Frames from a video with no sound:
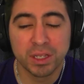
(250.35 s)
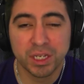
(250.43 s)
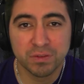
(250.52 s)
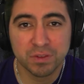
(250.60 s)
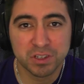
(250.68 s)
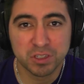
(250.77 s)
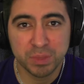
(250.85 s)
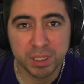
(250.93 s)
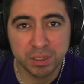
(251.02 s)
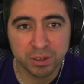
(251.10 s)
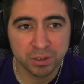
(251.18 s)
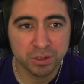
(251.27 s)
of the
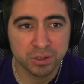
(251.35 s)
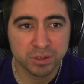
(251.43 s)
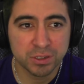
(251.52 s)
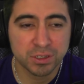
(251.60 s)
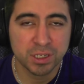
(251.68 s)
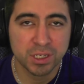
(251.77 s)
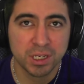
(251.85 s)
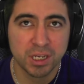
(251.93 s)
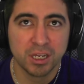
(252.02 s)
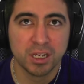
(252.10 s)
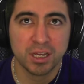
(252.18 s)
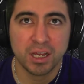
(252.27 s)
speakers
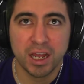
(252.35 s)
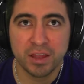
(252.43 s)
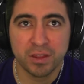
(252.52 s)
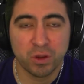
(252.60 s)
and